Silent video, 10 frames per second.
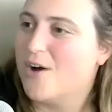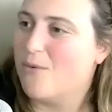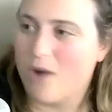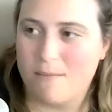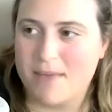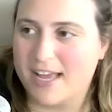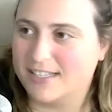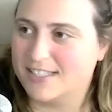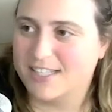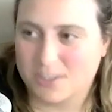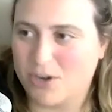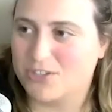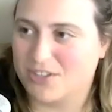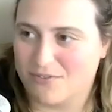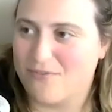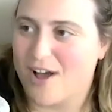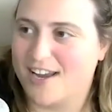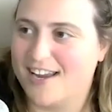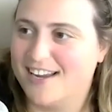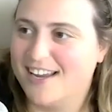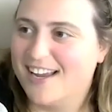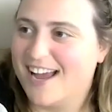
what makes this person funny.